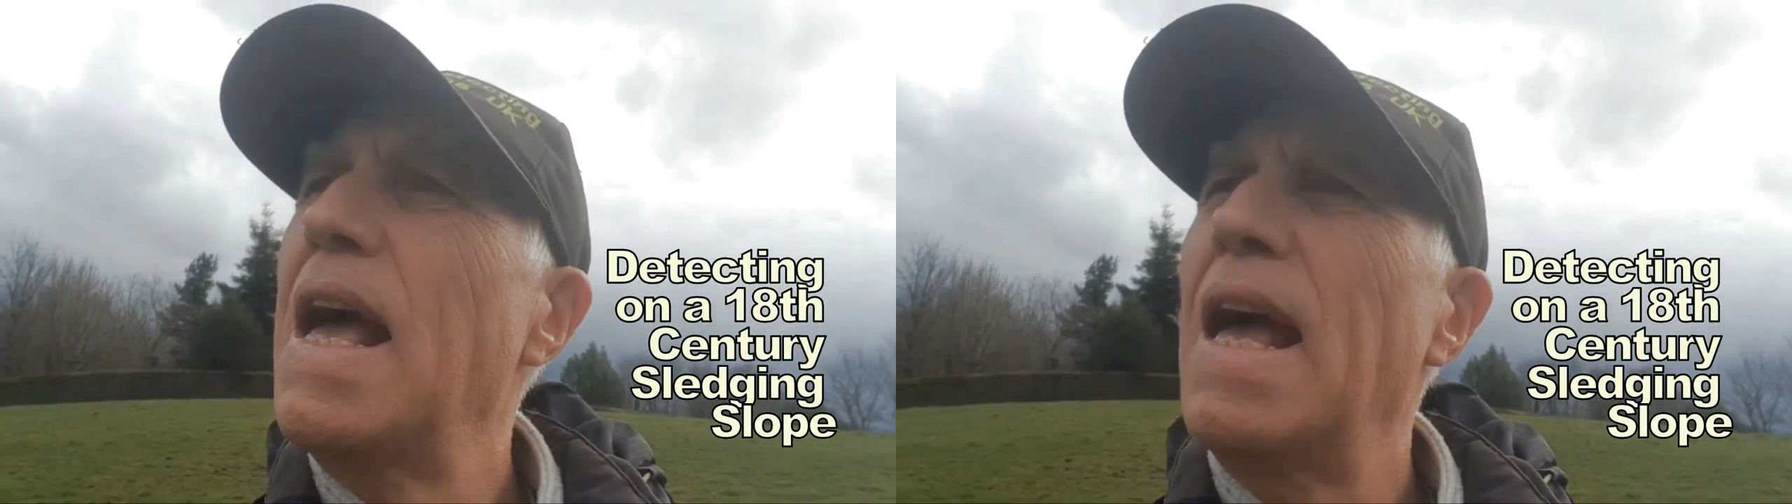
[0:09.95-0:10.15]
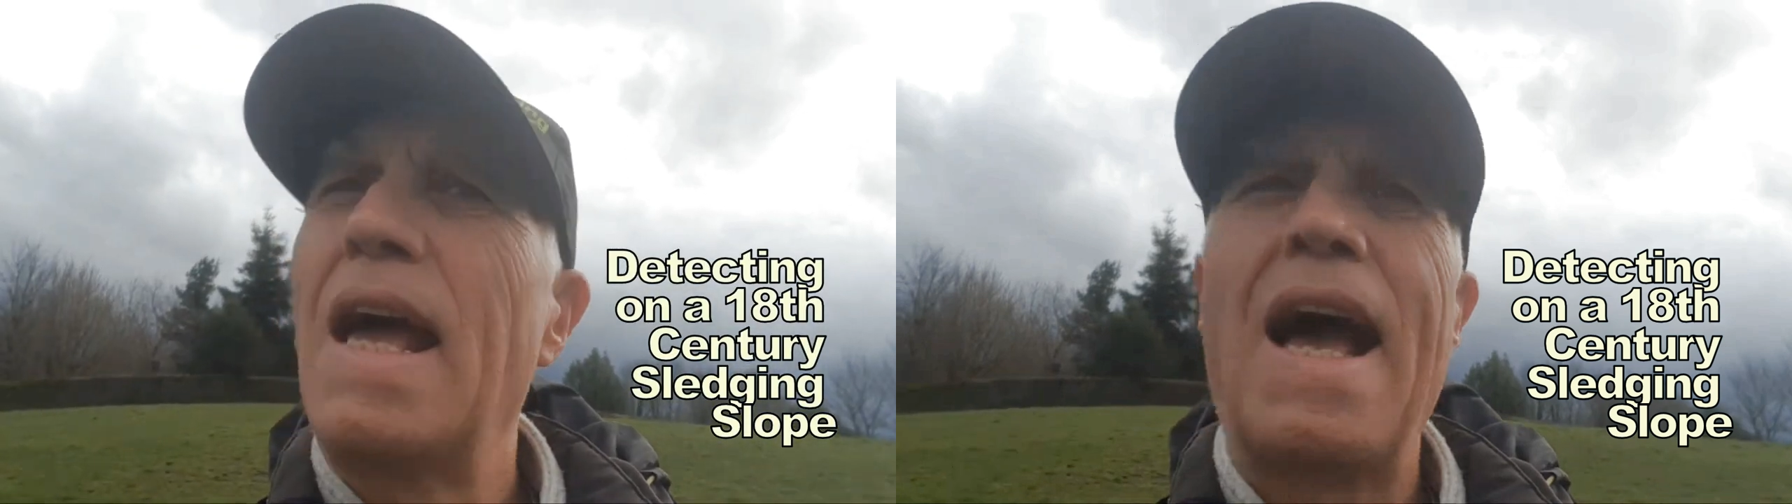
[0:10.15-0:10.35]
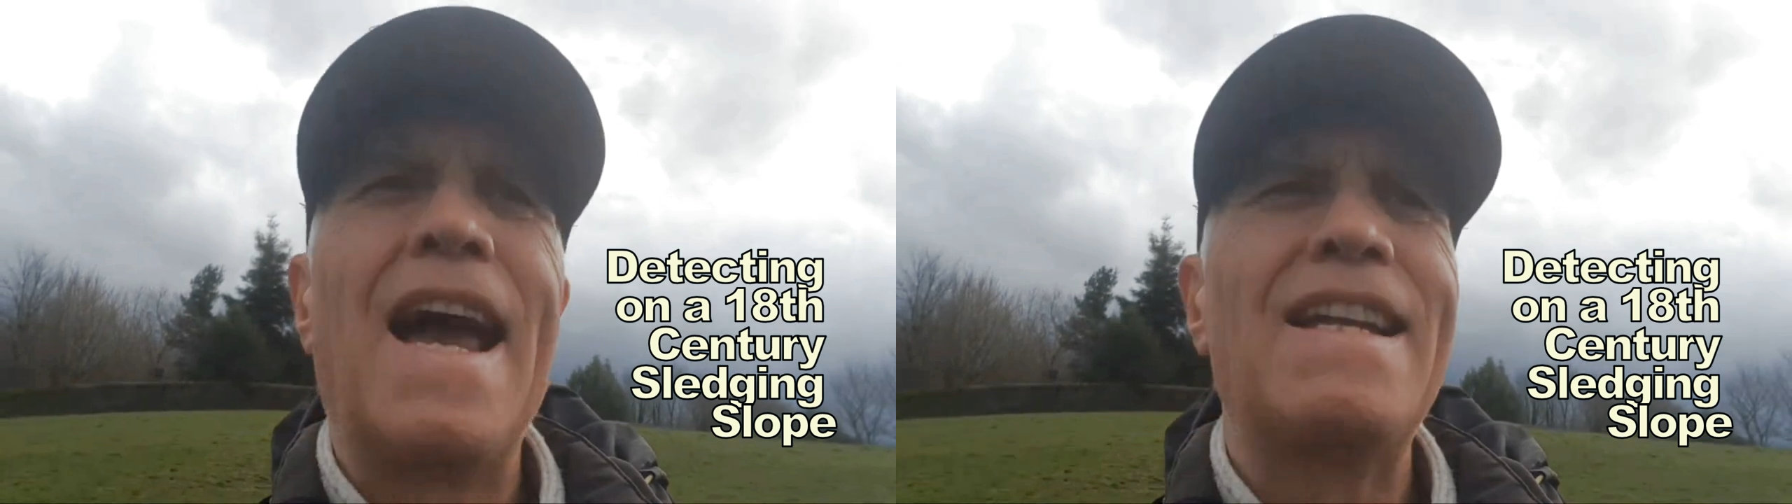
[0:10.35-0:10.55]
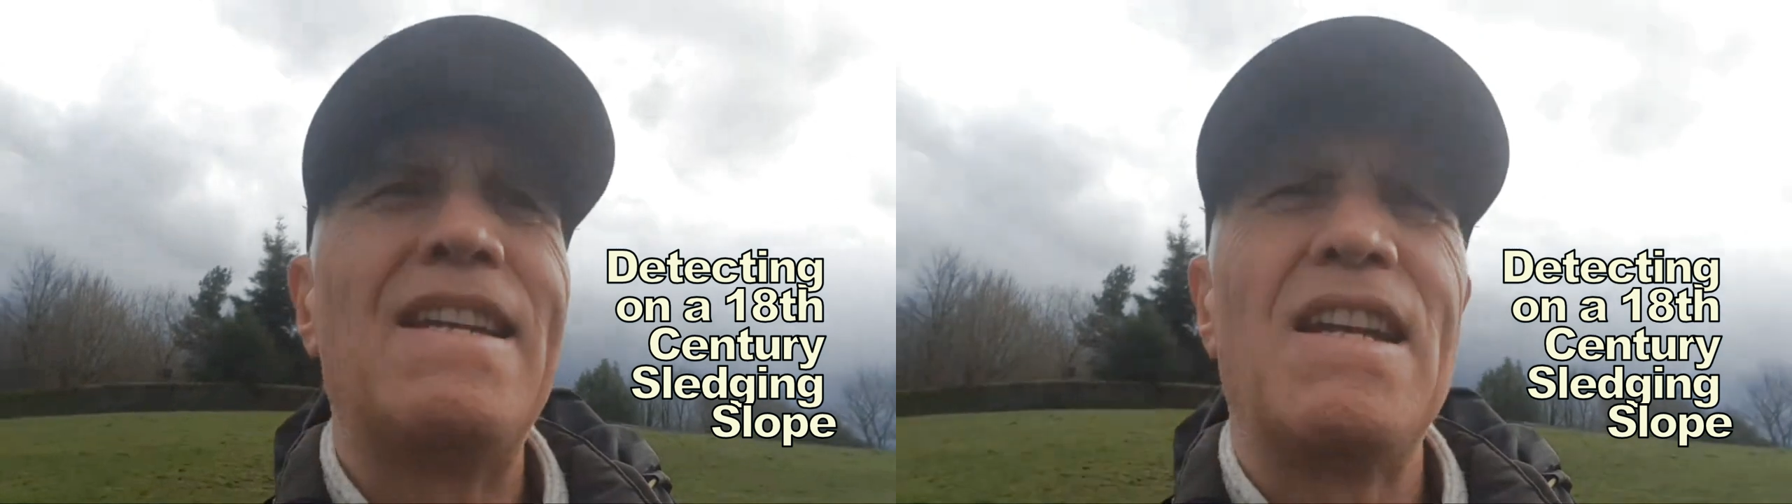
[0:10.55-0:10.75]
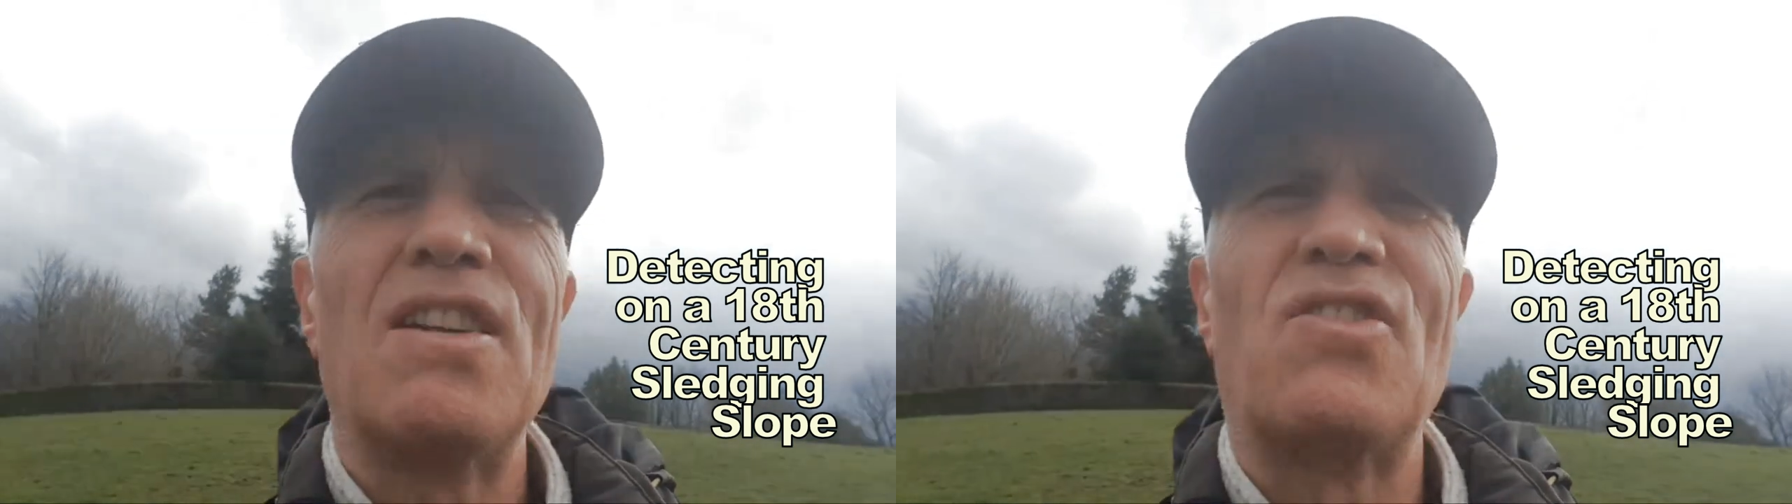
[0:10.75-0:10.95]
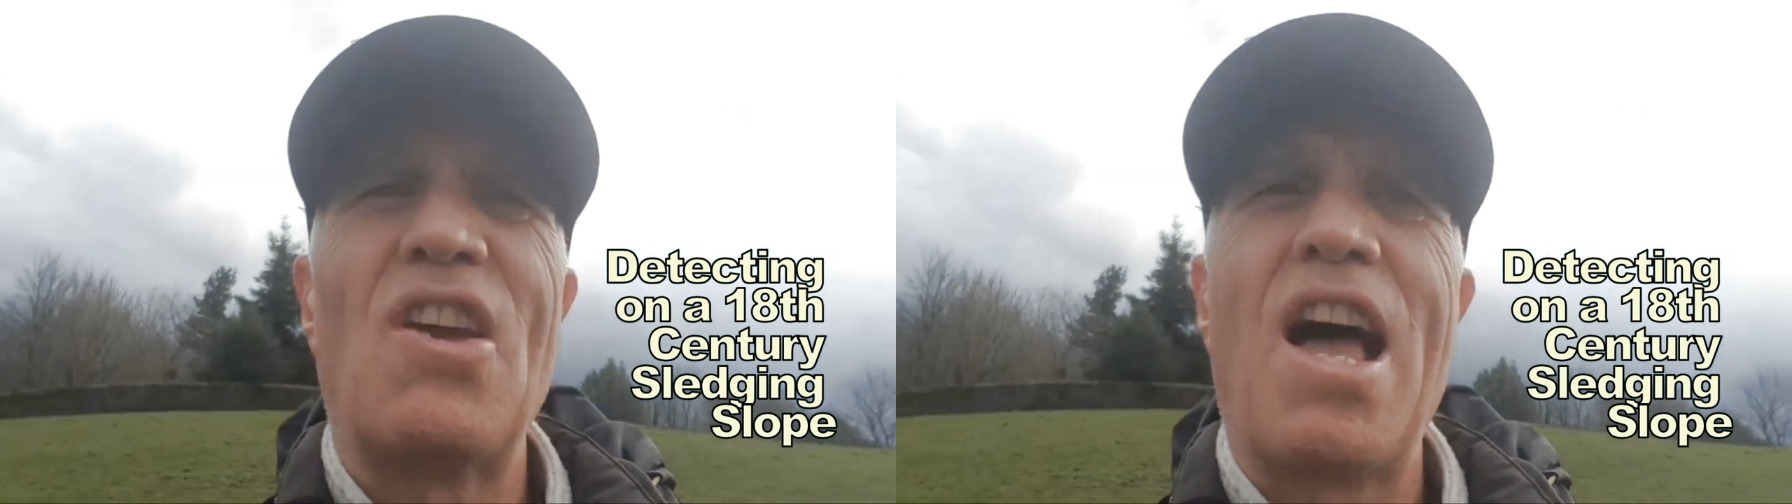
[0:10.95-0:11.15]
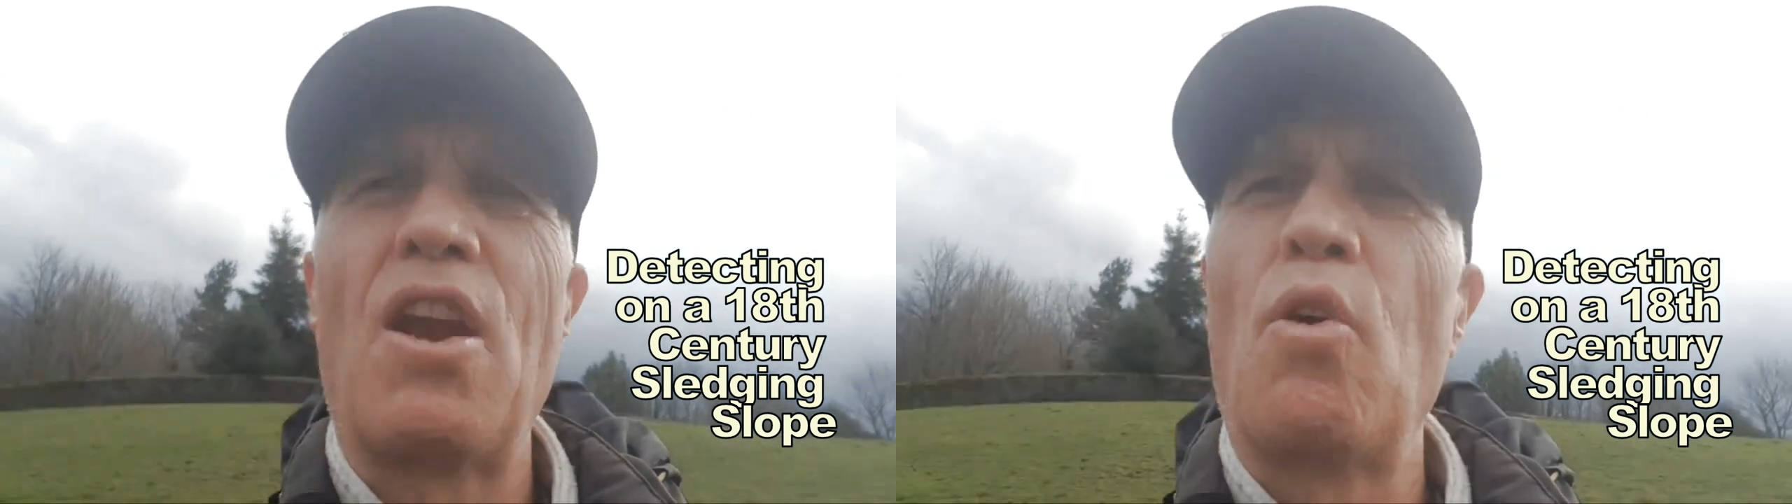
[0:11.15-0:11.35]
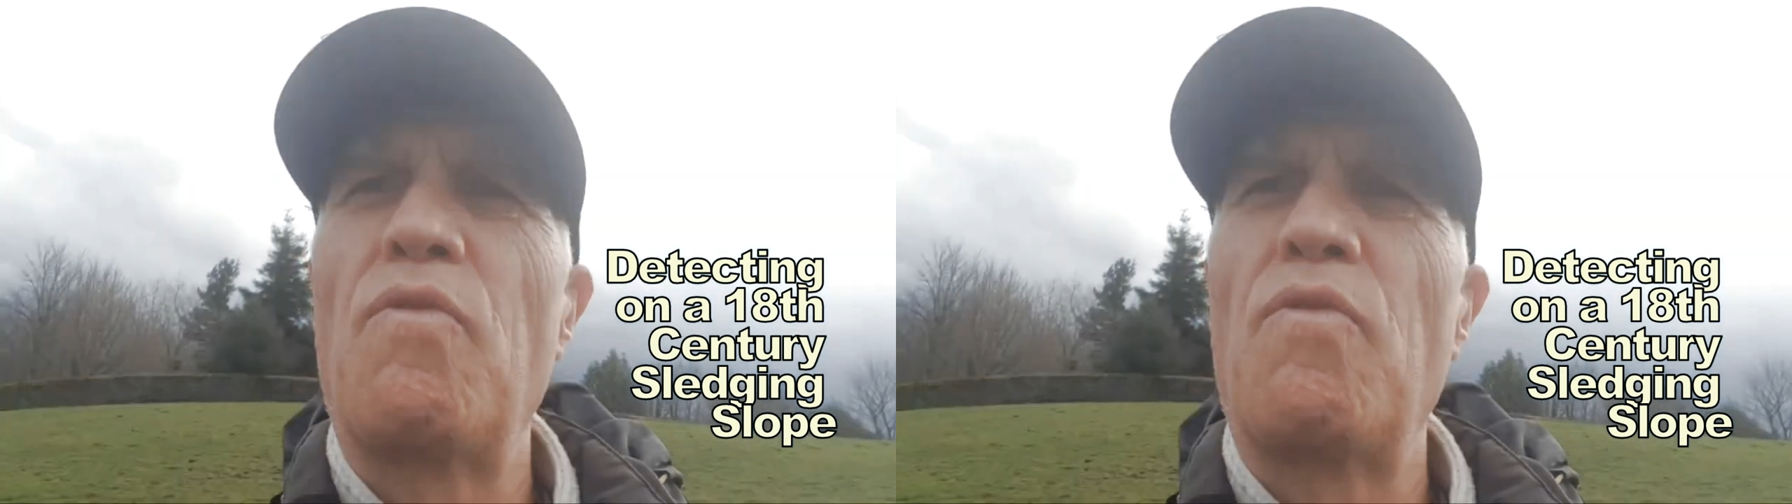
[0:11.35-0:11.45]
uh, ideas are